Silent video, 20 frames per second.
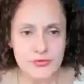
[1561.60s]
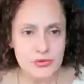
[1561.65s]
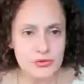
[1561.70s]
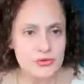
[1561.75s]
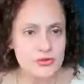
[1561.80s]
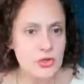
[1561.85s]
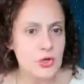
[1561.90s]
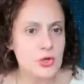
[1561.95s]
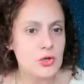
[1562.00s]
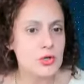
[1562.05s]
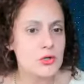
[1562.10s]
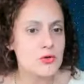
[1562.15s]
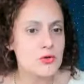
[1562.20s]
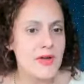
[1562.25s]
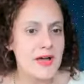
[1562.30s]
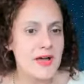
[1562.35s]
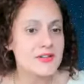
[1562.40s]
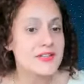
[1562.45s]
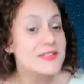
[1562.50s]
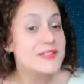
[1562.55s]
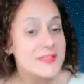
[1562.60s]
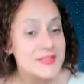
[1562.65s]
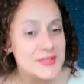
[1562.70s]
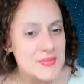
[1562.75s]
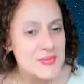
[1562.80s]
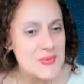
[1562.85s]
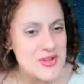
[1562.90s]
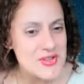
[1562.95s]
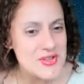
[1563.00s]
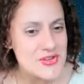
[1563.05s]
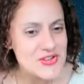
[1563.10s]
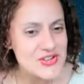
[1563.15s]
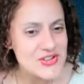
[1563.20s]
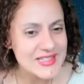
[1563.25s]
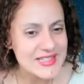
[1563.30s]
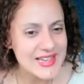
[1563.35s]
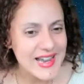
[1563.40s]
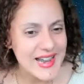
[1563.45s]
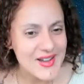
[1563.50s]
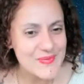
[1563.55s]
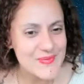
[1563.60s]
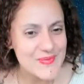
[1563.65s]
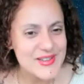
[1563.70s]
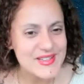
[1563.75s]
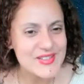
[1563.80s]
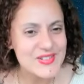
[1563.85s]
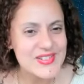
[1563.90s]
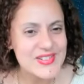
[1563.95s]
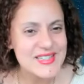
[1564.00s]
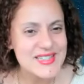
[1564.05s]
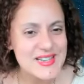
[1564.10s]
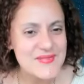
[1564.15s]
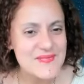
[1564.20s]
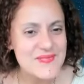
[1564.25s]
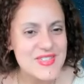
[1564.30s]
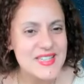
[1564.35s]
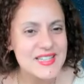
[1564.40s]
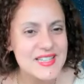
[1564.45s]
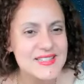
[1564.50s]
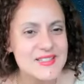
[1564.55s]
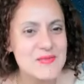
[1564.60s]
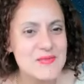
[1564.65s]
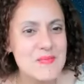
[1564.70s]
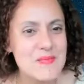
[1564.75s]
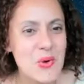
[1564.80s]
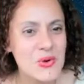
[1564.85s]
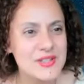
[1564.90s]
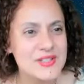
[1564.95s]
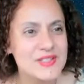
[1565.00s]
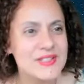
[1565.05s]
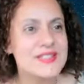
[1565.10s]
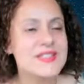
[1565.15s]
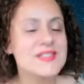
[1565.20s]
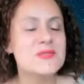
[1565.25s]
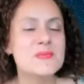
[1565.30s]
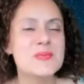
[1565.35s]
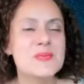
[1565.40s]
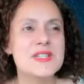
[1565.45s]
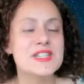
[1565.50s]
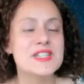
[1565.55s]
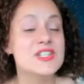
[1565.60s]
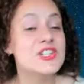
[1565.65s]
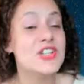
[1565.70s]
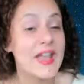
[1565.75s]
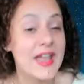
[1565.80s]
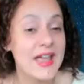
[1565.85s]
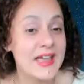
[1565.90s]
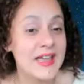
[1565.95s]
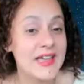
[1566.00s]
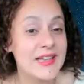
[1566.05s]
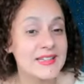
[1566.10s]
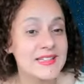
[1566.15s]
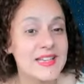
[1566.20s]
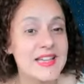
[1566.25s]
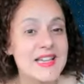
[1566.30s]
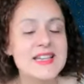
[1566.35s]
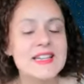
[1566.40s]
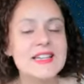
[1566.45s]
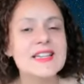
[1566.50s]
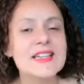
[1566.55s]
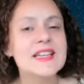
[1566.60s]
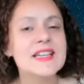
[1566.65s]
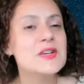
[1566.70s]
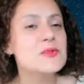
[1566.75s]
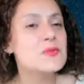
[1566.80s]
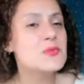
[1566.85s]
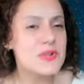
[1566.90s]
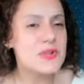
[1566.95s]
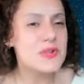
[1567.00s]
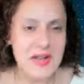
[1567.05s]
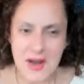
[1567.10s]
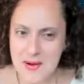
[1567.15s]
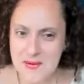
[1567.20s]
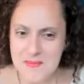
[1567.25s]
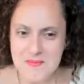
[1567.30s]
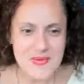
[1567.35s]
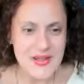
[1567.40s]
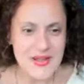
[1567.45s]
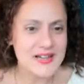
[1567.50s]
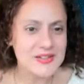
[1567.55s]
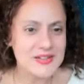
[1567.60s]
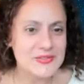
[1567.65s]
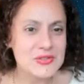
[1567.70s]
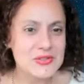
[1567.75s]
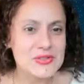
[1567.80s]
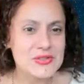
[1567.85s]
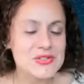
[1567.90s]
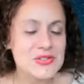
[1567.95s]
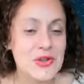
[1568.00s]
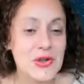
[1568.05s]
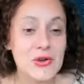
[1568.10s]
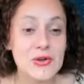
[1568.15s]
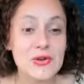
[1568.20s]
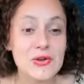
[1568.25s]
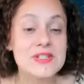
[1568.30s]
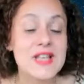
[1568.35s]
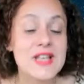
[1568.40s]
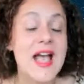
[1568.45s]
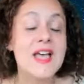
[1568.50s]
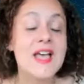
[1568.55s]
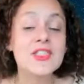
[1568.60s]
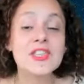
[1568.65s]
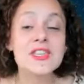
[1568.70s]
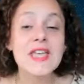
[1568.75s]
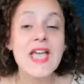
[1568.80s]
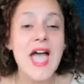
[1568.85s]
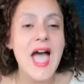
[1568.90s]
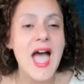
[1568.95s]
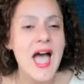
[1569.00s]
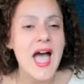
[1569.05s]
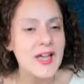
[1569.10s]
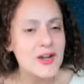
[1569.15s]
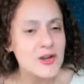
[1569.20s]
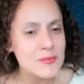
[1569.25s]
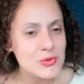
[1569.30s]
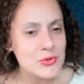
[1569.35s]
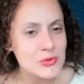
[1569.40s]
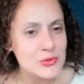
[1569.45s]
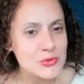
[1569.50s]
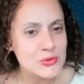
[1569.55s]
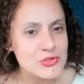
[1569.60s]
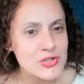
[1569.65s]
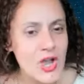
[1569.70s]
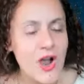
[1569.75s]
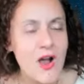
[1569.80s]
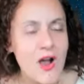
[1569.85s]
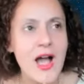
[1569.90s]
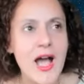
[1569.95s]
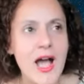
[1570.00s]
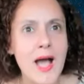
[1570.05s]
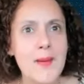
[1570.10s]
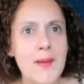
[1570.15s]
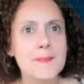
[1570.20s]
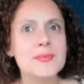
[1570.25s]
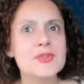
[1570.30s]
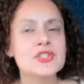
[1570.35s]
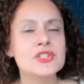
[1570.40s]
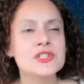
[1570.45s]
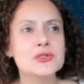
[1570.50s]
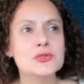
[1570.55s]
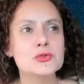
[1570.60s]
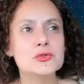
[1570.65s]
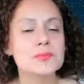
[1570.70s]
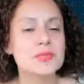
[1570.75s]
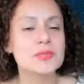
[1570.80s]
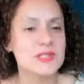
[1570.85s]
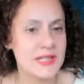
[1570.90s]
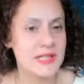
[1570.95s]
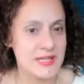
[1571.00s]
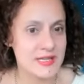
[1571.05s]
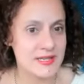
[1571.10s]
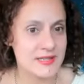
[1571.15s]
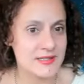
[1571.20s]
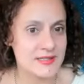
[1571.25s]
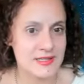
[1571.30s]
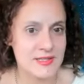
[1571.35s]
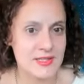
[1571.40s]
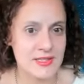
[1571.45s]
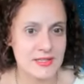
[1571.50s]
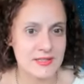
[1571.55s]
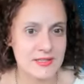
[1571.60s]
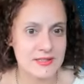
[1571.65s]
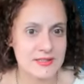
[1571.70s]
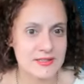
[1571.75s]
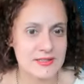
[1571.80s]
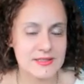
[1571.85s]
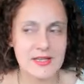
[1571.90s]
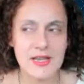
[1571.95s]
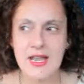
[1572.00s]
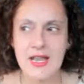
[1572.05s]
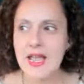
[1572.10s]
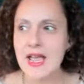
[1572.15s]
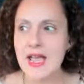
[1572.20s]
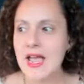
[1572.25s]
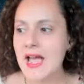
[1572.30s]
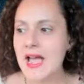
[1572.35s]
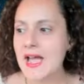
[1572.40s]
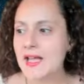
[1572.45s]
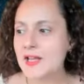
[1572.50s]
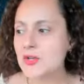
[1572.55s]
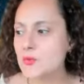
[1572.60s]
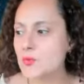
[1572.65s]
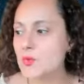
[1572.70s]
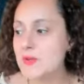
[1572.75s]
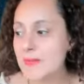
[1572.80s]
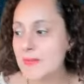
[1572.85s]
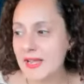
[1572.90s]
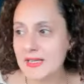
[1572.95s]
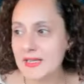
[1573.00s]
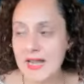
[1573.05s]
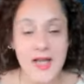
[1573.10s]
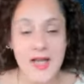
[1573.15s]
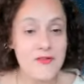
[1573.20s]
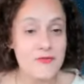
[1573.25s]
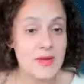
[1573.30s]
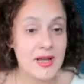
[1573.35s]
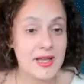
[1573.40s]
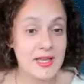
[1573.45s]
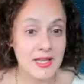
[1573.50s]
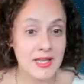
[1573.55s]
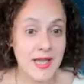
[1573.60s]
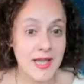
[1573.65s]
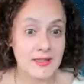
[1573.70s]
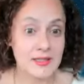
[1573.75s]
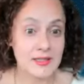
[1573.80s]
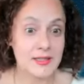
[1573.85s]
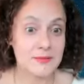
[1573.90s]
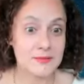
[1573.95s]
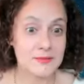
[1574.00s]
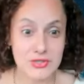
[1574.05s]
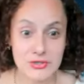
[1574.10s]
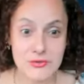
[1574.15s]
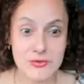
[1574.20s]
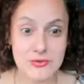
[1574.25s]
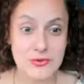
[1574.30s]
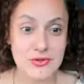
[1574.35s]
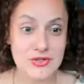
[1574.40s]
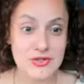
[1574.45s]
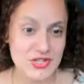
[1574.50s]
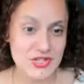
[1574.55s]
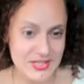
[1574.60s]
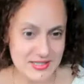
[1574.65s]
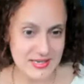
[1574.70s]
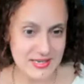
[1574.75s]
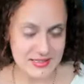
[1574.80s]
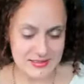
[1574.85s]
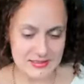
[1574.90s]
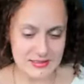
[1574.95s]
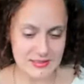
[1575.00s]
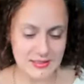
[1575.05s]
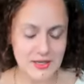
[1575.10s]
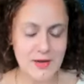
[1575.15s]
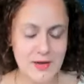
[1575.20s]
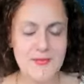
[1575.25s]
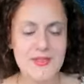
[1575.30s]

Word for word: full circle around and this is what usually happens when mm. something's important to be shared it will come back full circles and yeah. the animals are absolute players in this and we might have my cat come too because she tends to